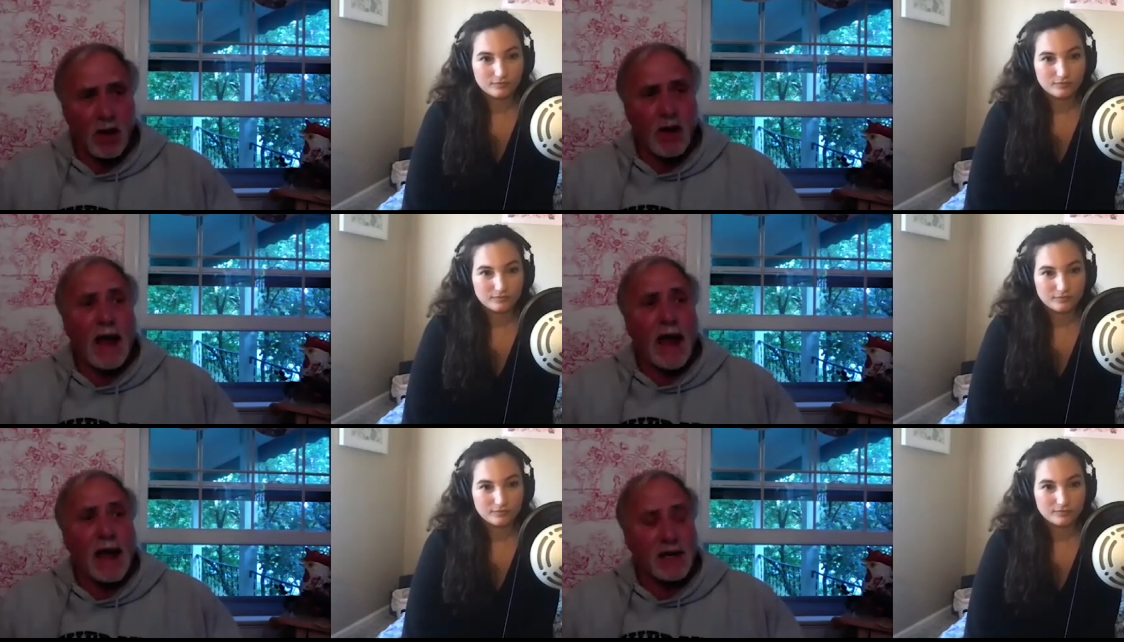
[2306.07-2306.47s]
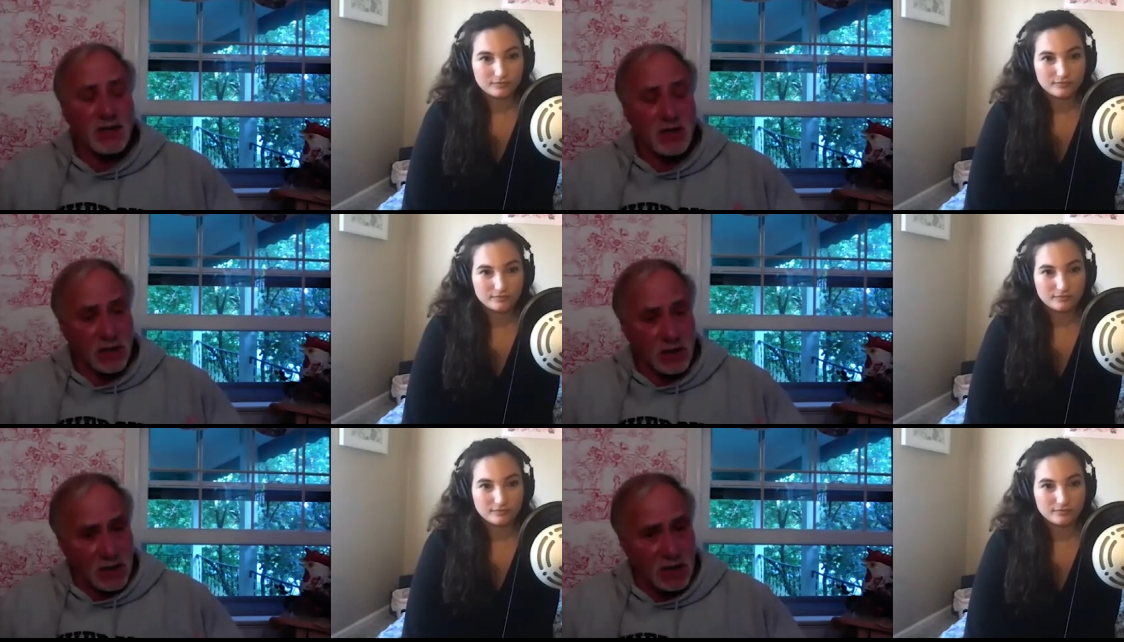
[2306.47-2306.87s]
Speaker 1: and she
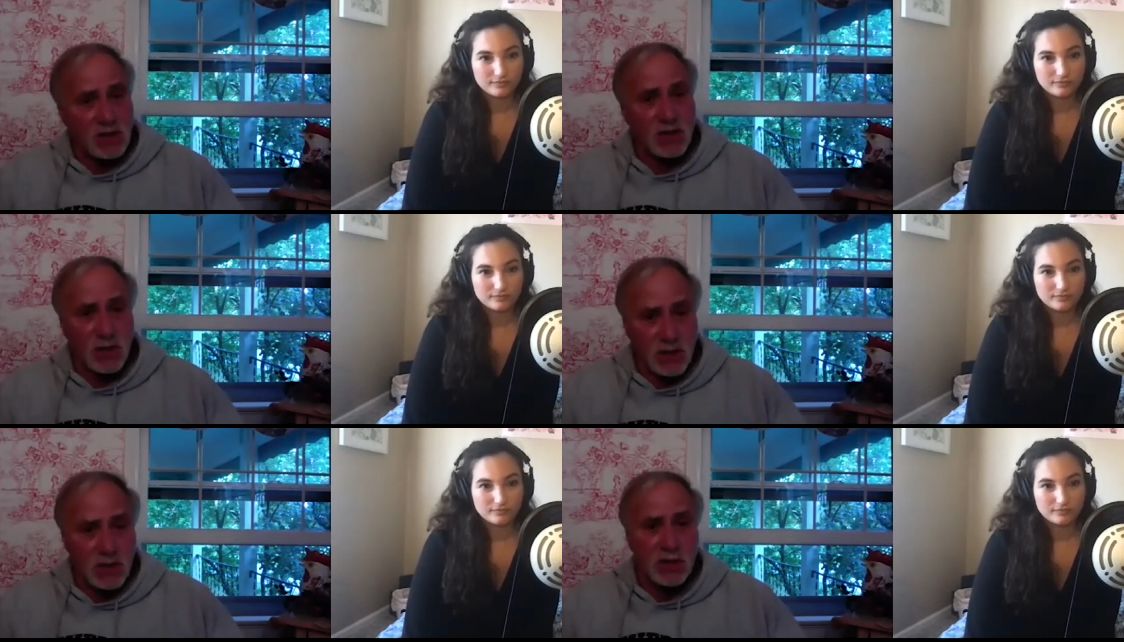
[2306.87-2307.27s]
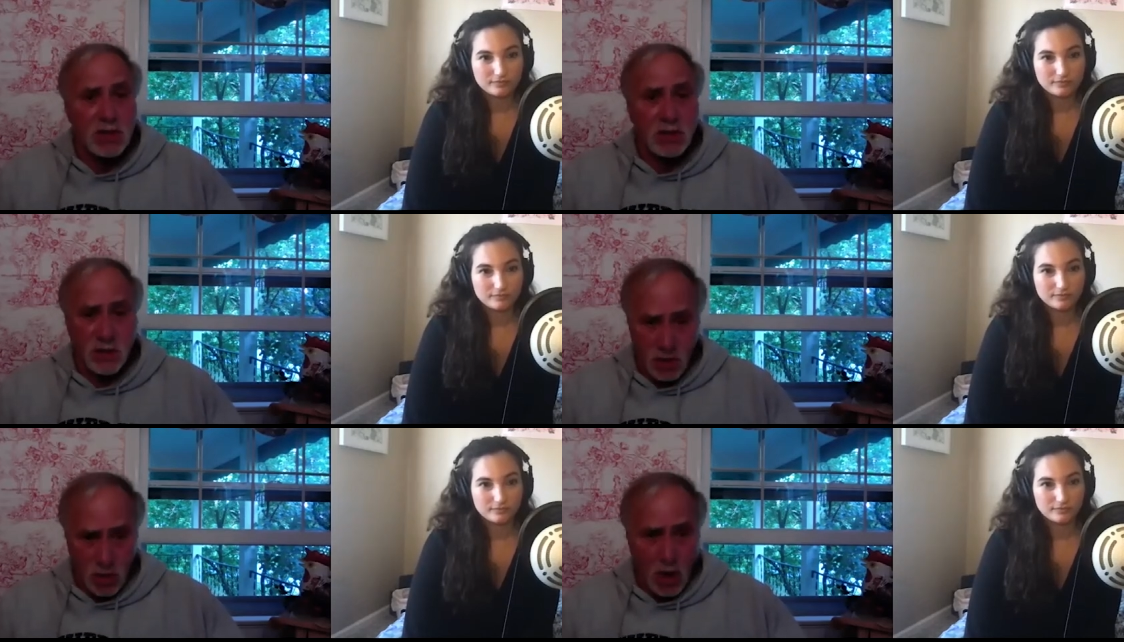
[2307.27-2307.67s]
teaches the
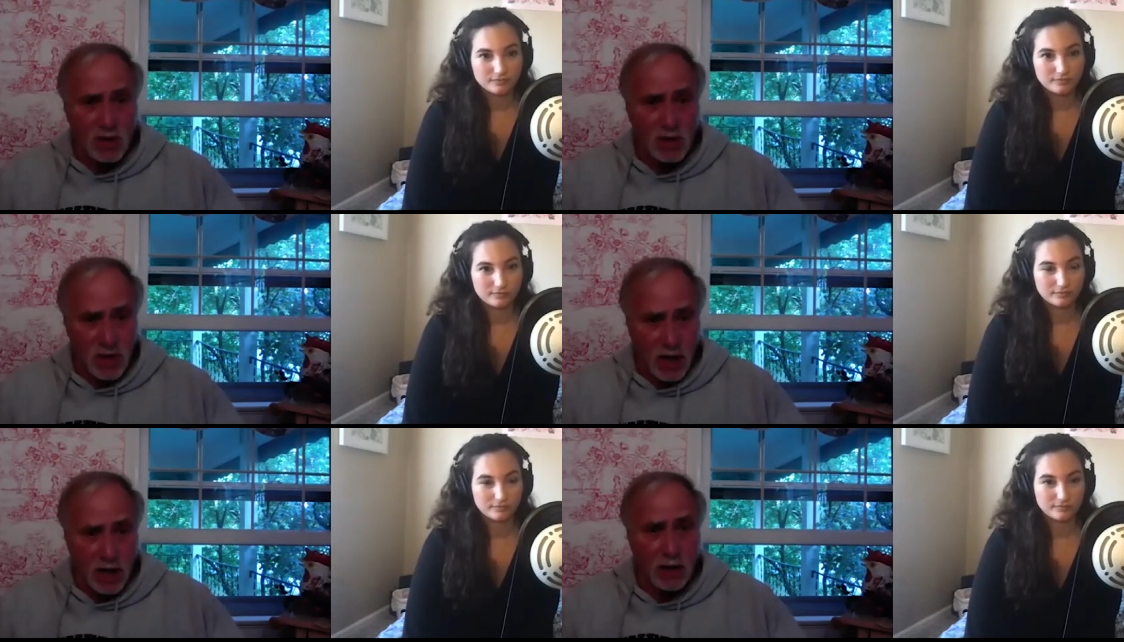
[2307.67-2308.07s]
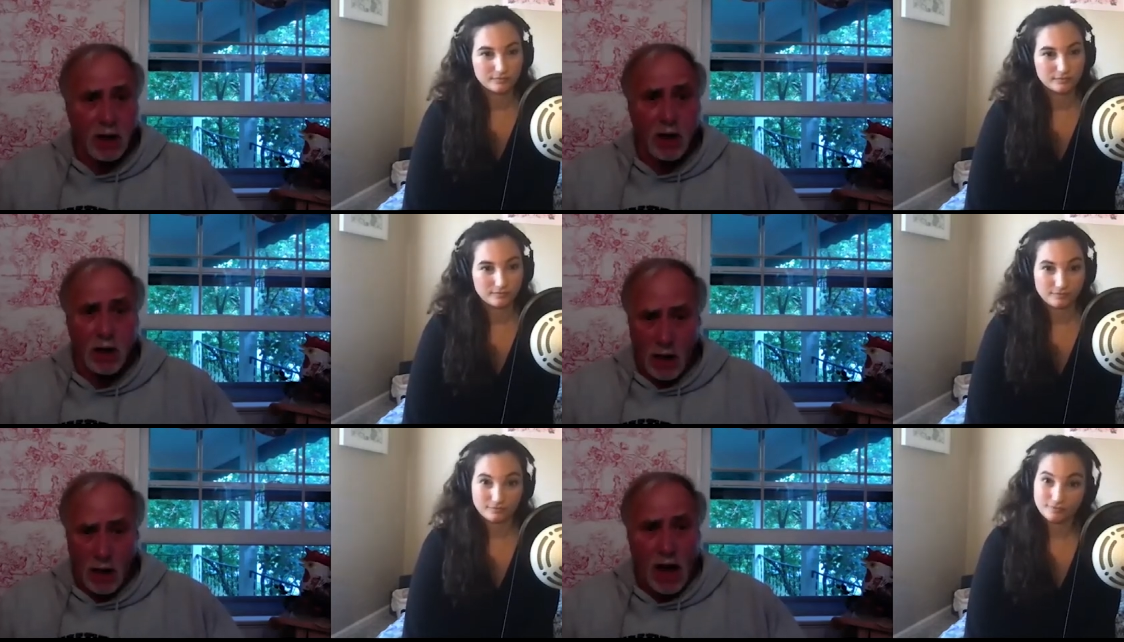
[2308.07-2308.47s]
Shawshank a
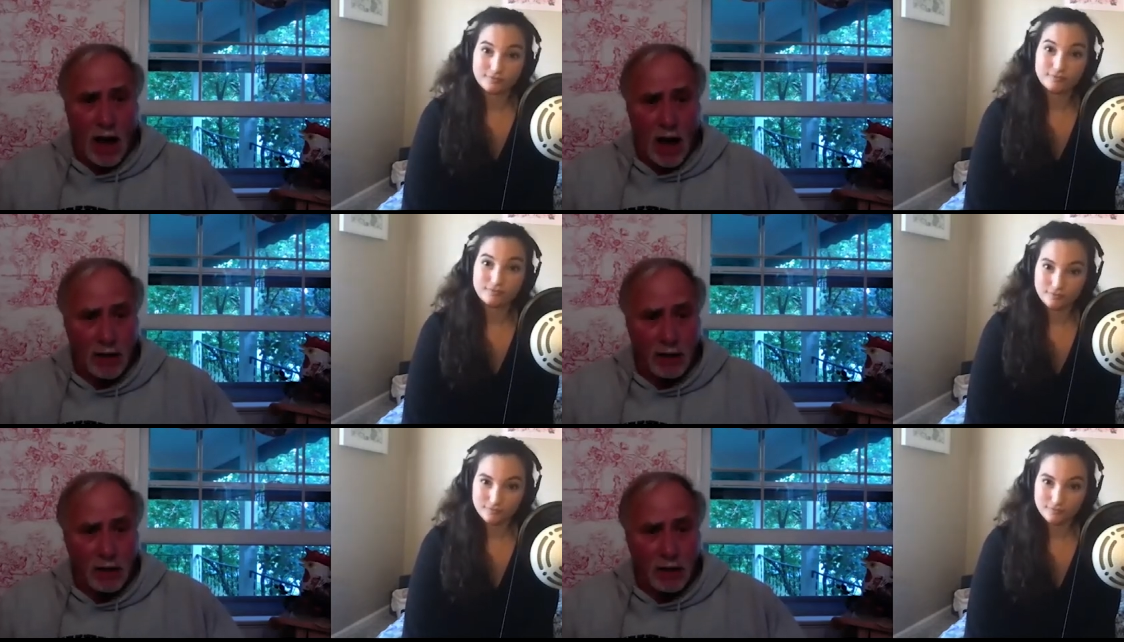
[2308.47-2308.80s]
lot.